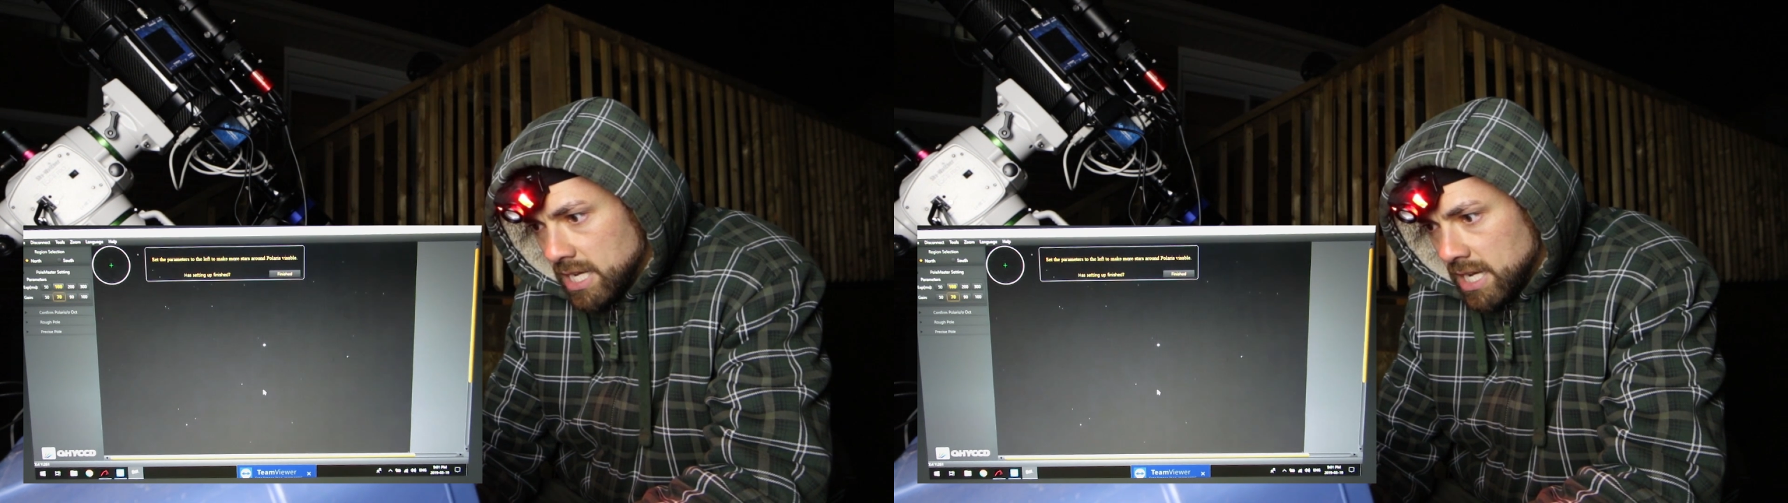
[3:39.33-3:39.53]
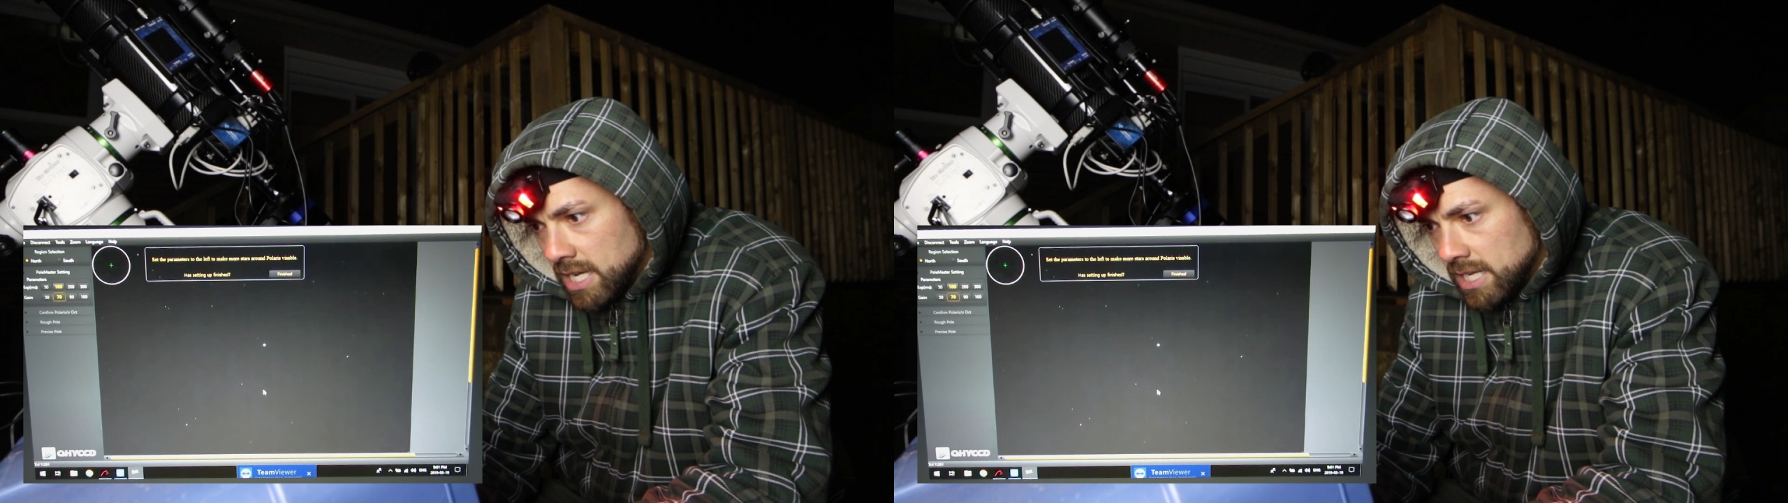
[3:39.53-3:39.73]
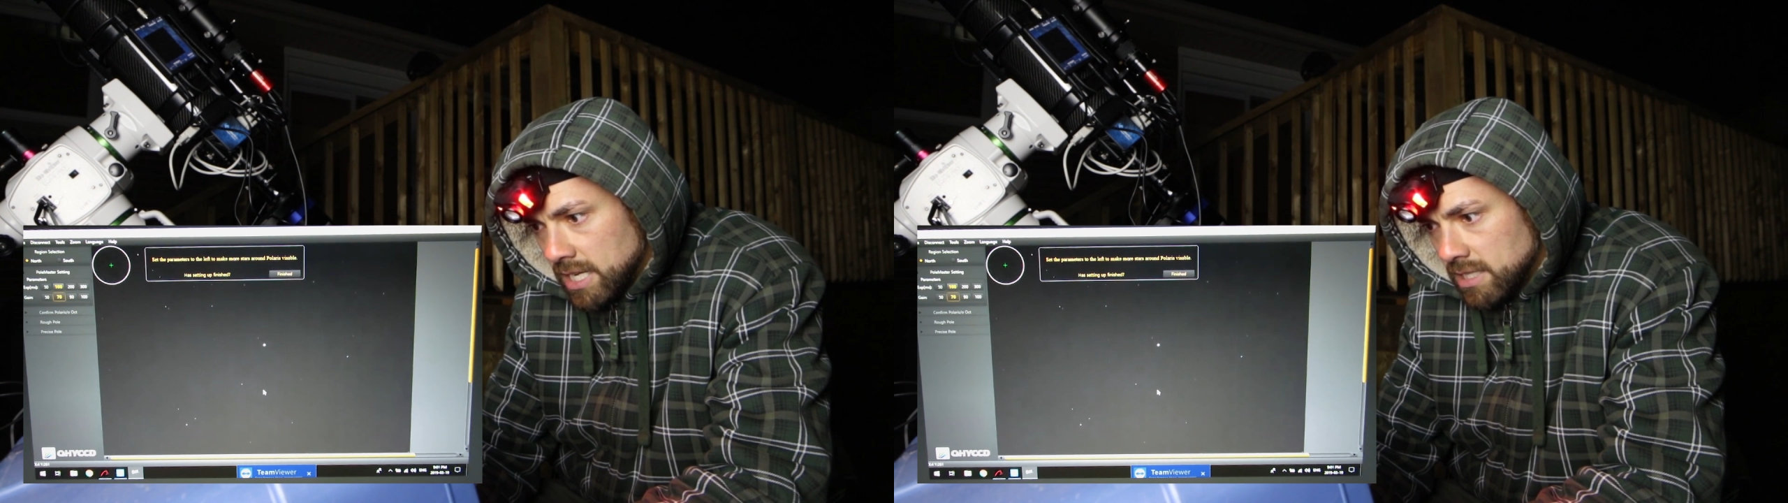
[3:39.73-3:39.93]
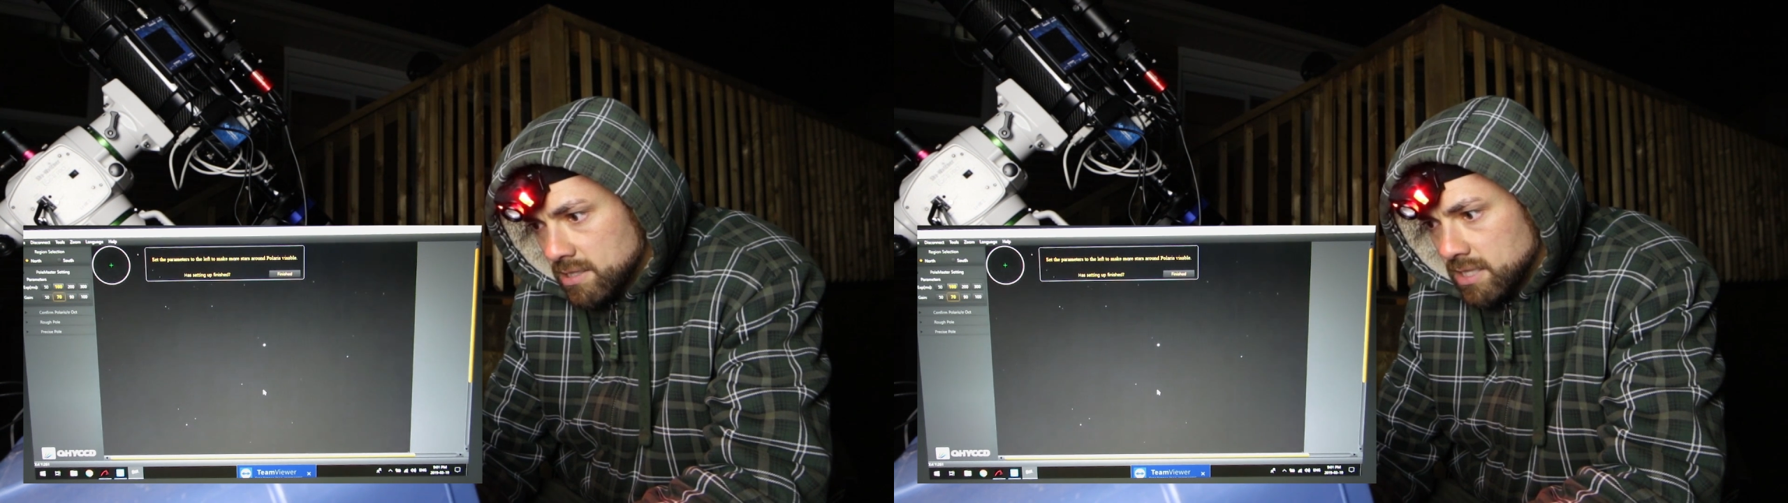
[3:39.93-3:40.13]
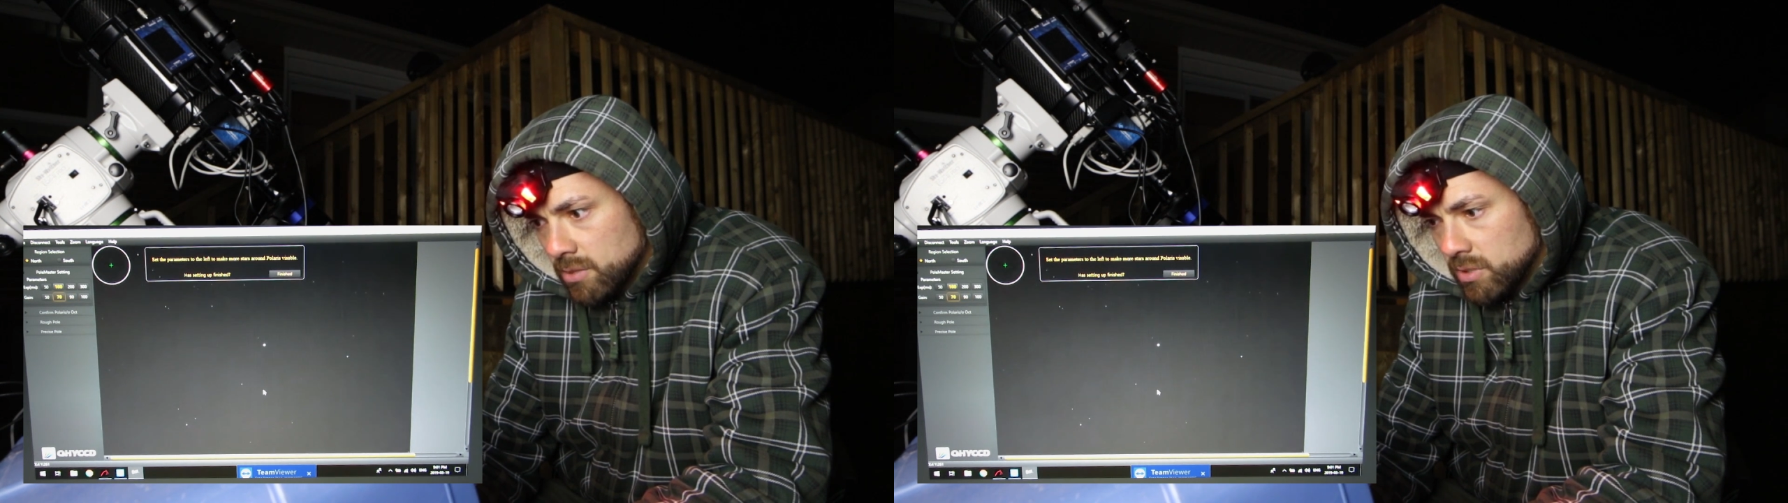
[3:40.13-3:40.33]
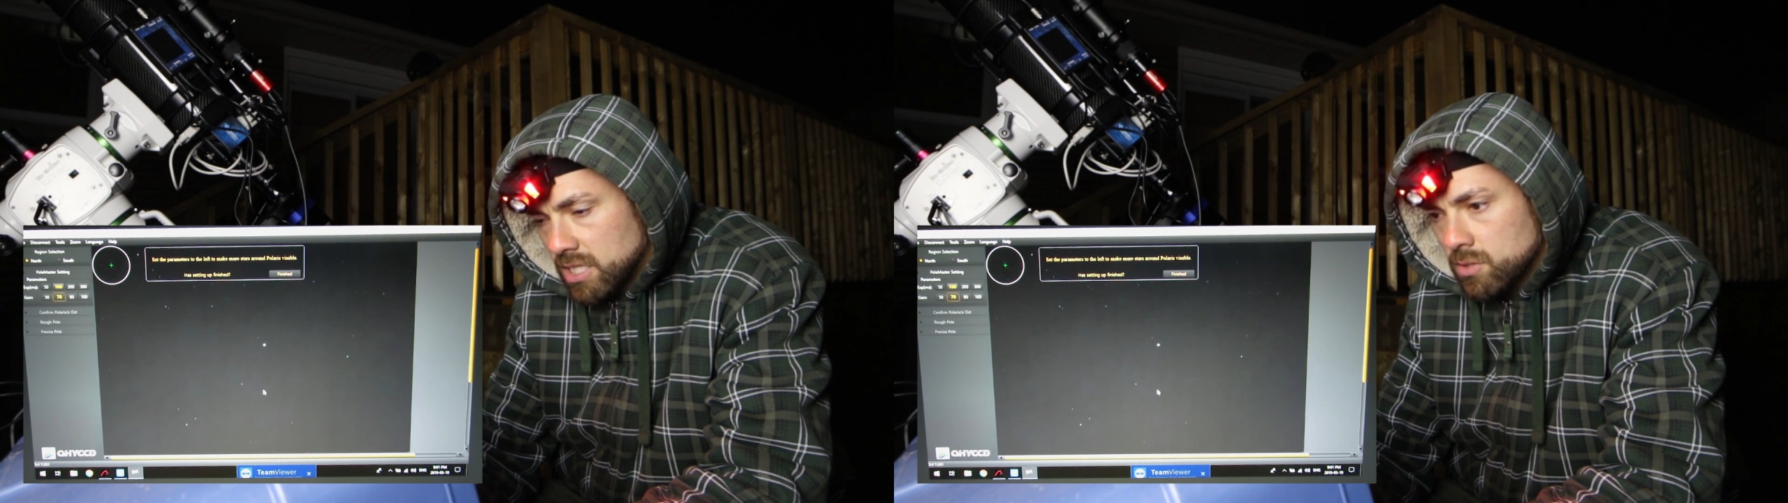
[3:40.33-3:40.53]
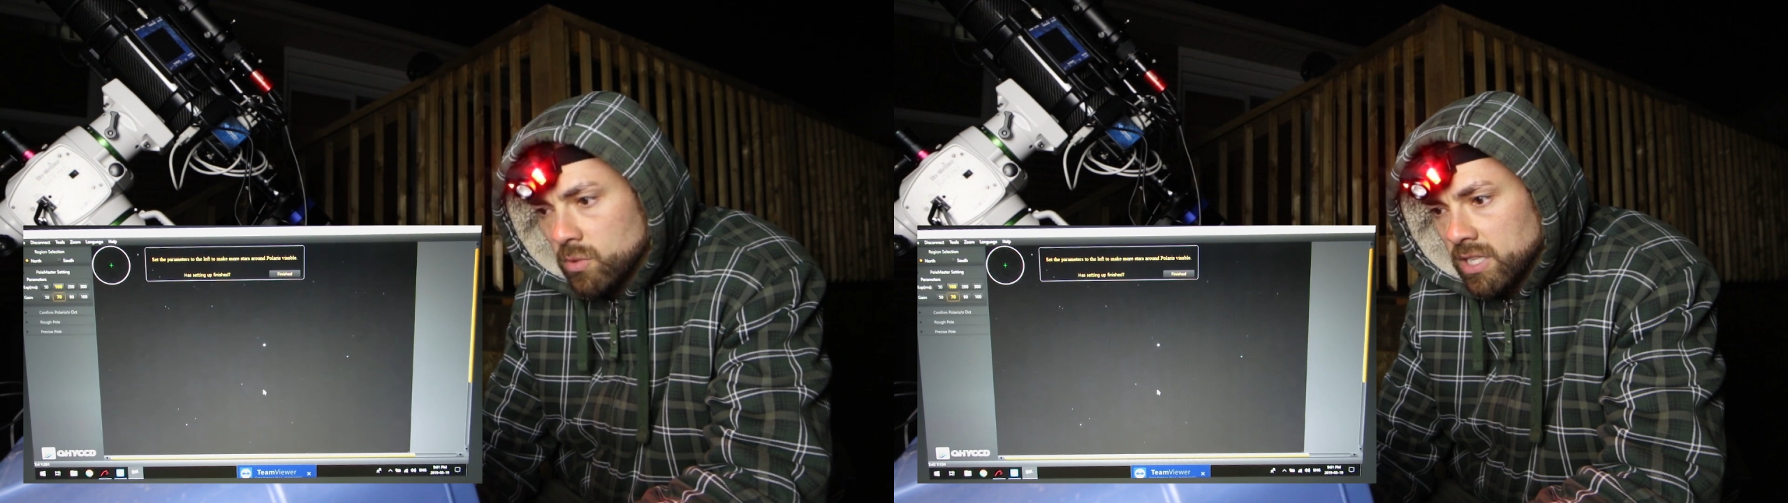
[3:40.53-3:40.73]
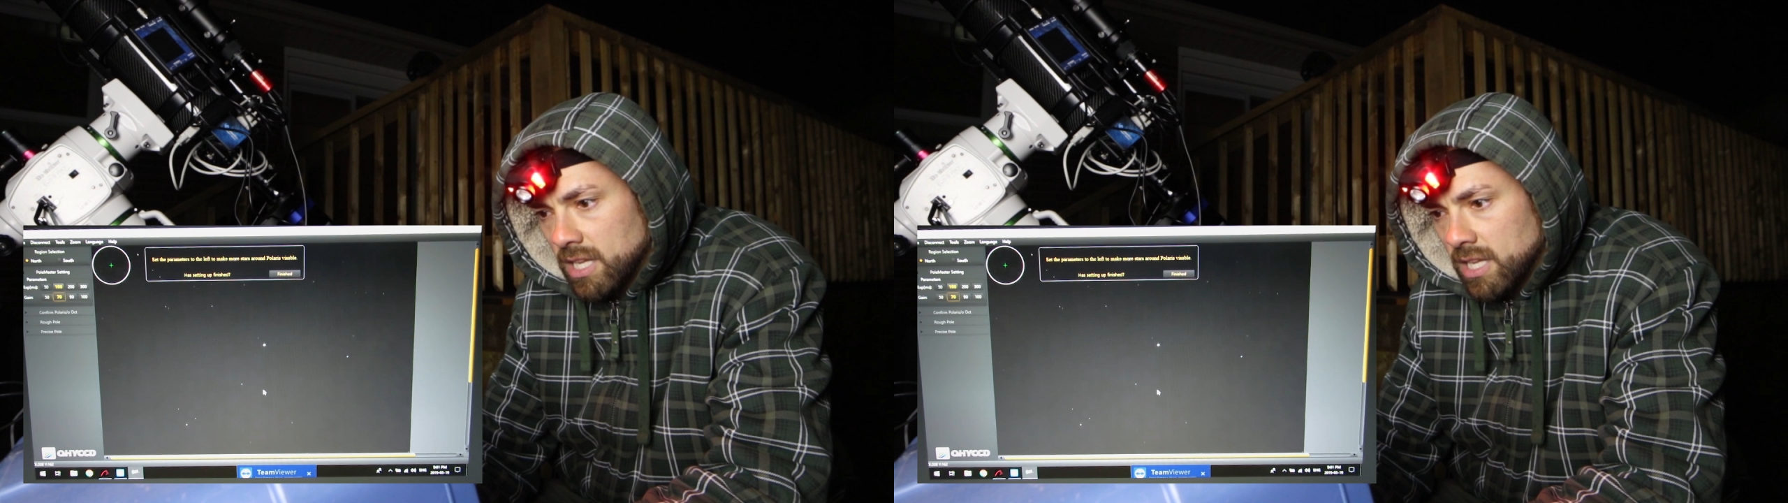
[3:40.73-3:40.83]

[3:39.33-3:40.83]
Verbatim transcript: and I'm gonna stick with this one.